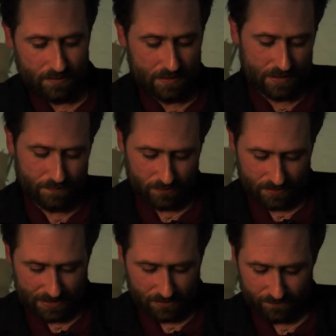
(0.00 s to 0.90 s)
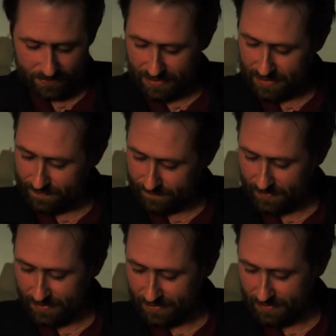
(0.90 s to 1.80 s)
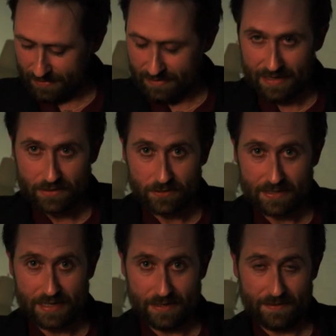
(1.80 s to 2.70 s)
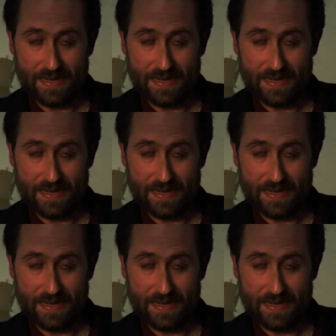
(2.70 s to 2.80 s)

And you put that over there, and it just is an extra sealant.